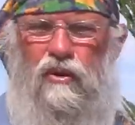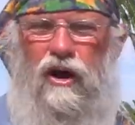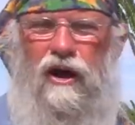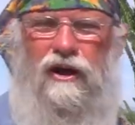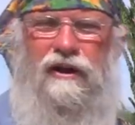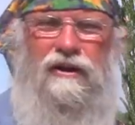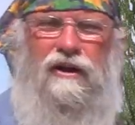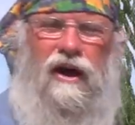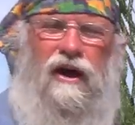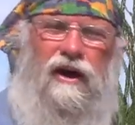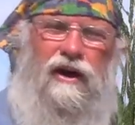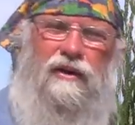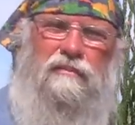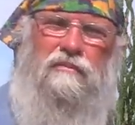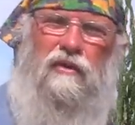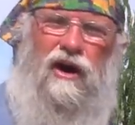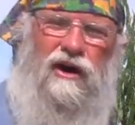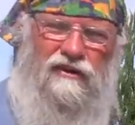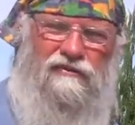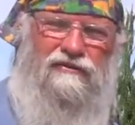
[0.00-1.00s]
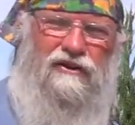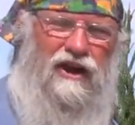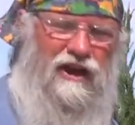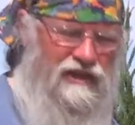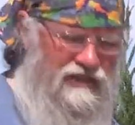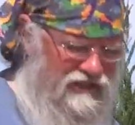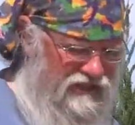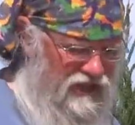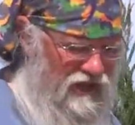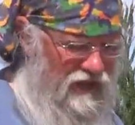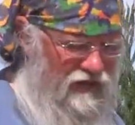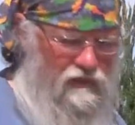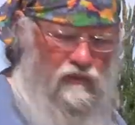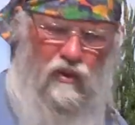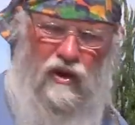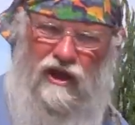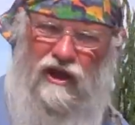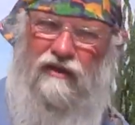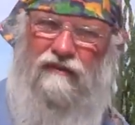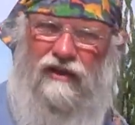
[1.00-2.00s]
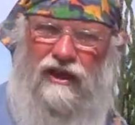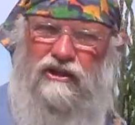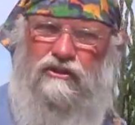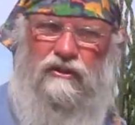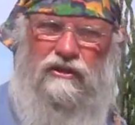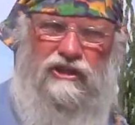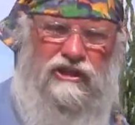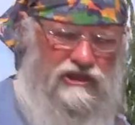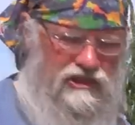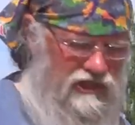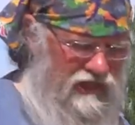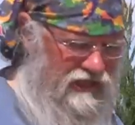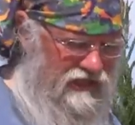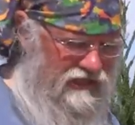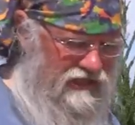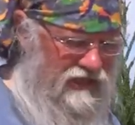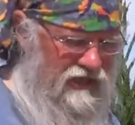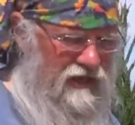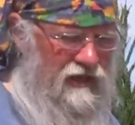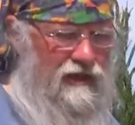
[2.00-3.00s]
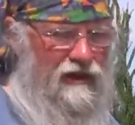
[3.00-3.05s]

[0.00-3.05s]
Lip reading: run on modified sine wave. That's what this is.